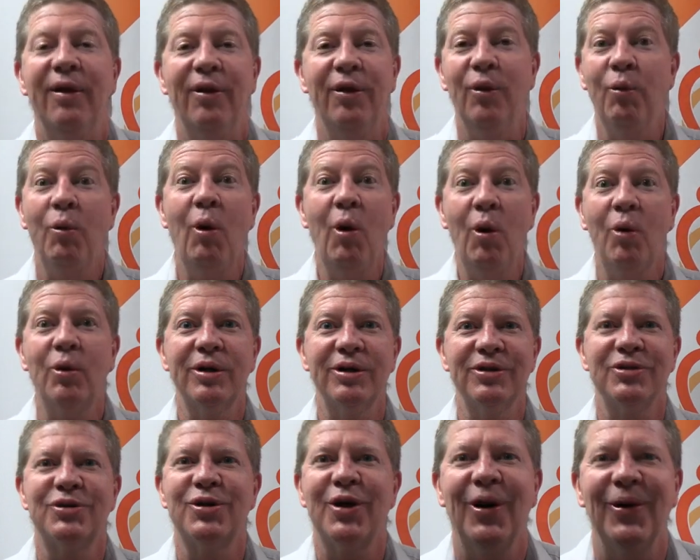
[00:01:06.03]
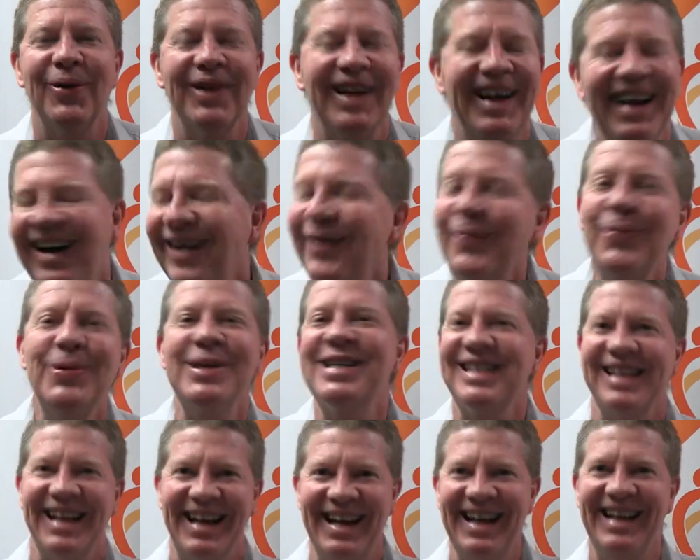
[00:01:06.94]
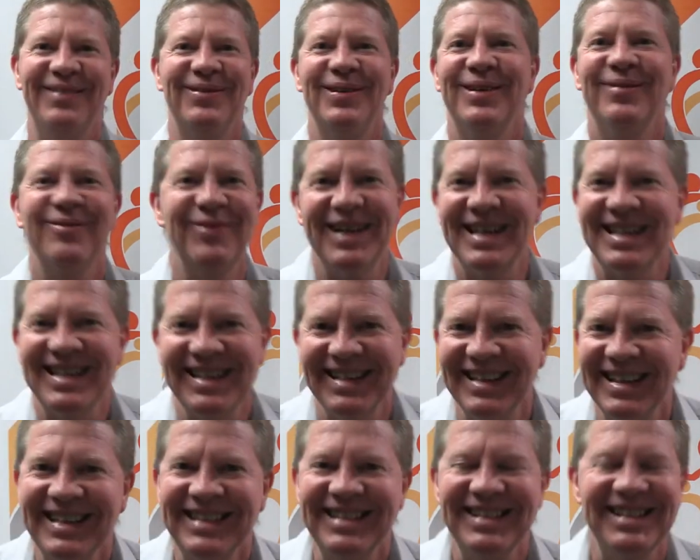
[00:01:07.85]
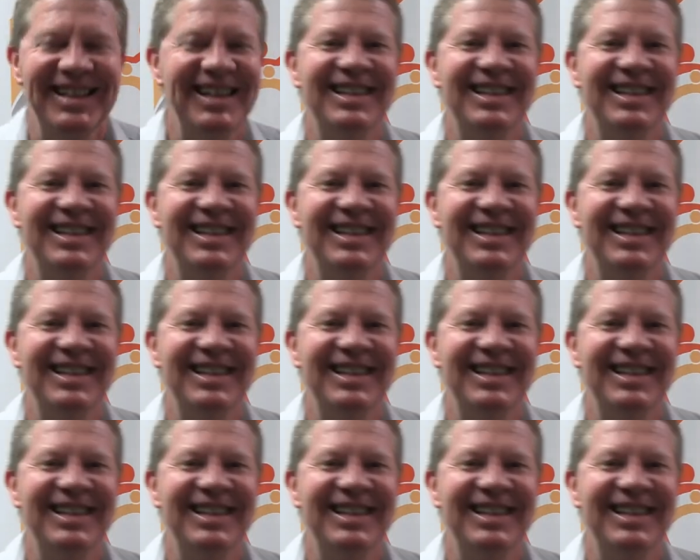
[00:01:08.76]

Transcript: the wall controller. I wish they had invented these